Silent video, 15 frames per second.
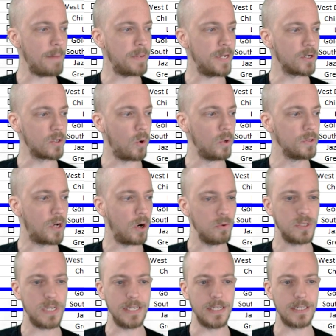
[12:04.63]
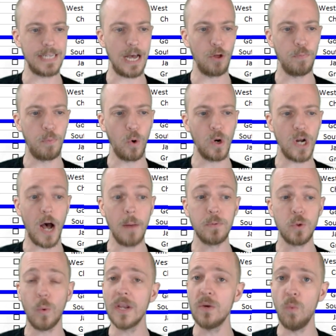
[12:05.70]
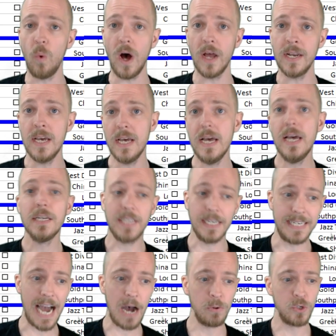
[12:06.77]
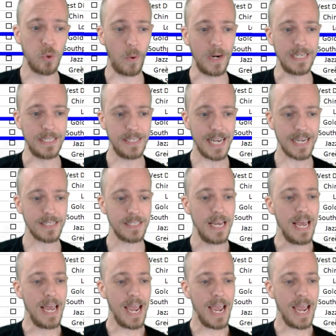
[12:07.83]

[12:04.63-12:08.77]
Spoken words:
here. Gold Coast into Southport, up 21 to down 26.